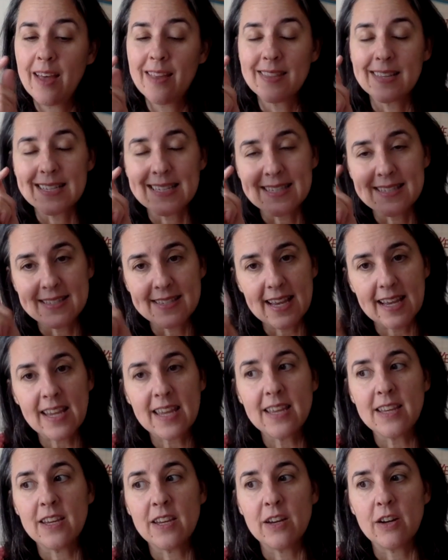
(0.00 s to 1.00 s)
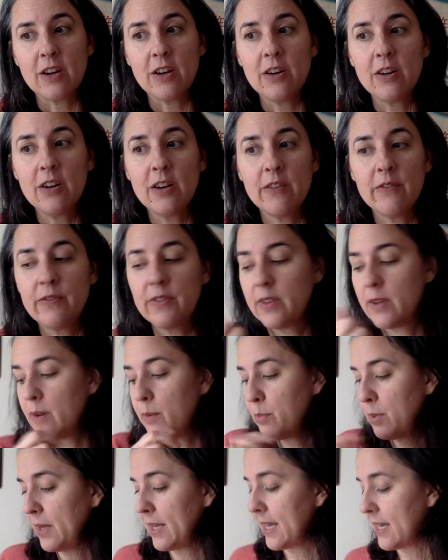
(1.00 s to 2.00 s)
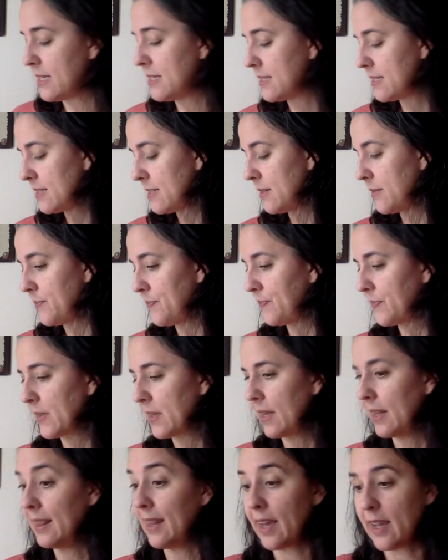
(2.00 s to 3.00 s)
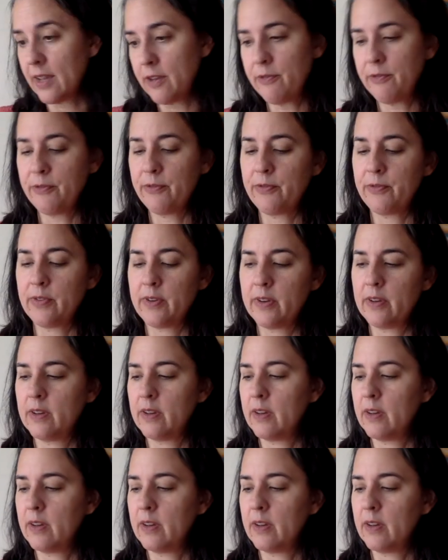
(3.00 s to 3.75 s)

The second year of the plant life,